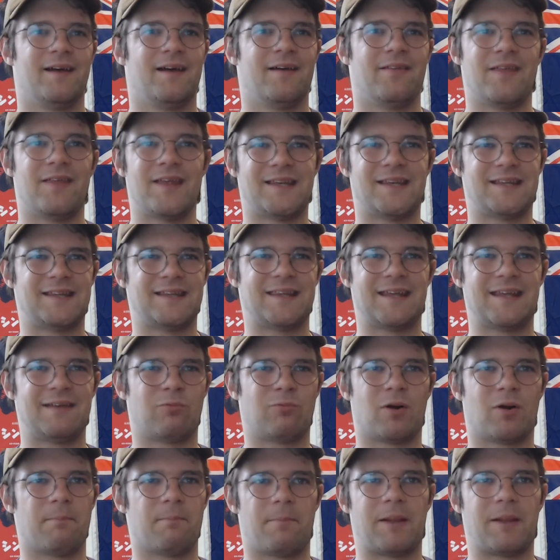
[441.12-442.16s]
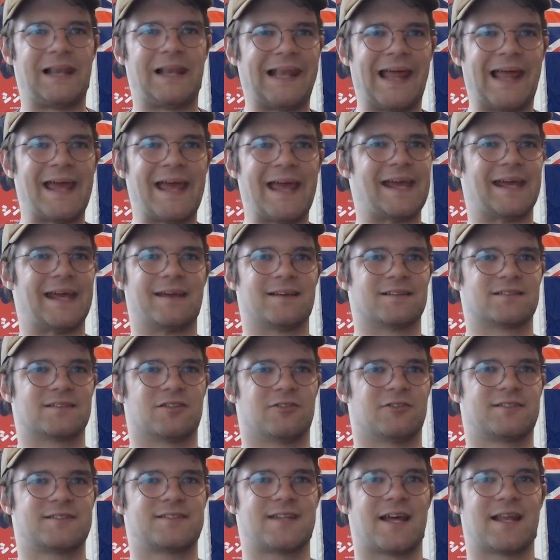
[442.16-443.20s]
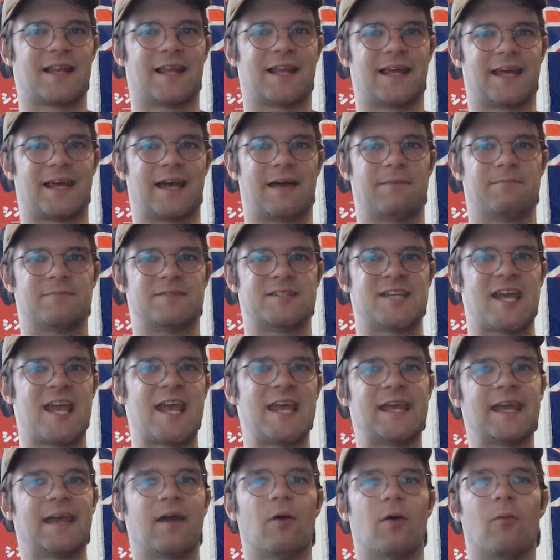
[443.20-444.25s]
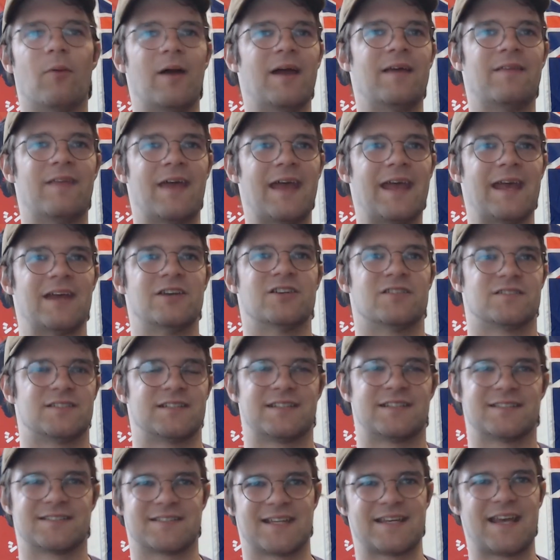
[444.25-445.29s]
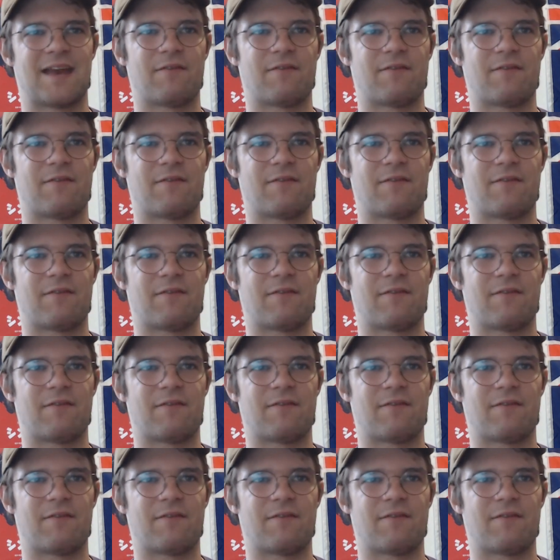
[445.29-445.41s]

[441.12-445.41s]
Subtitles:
they weren't playing, so it's not like I'm taking away the agency because we